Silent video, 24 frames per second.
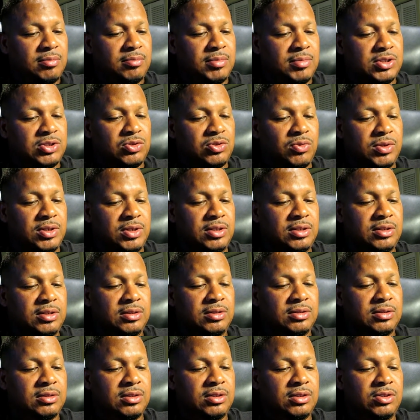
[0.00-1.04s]

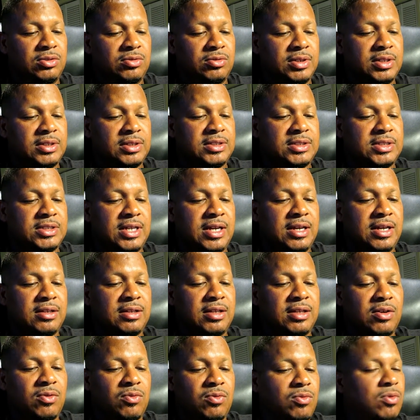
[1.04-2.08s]
between the U.S., China,
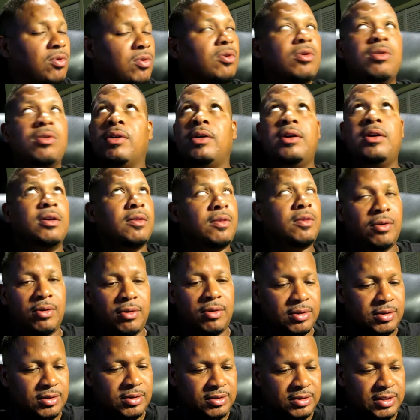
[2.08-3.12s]
and World Health
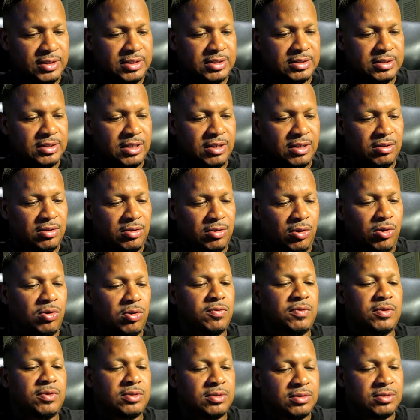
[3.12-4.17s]
Organizations all
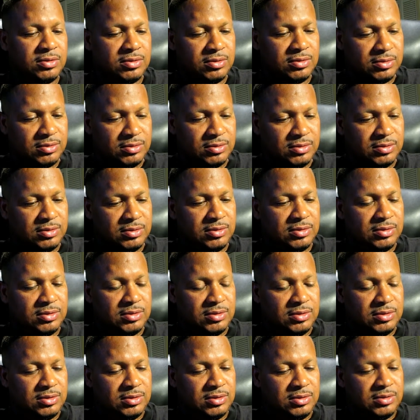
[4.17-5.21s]
over,
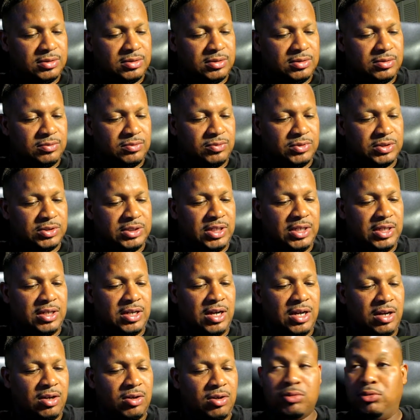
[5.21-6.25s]
which they
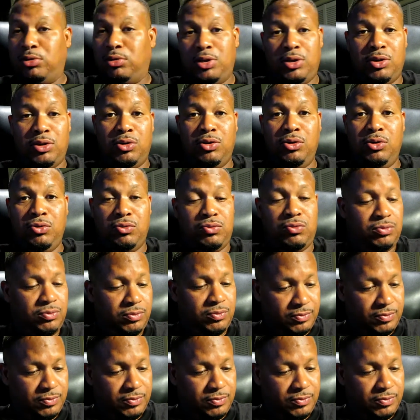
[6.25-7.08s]
call the WHO.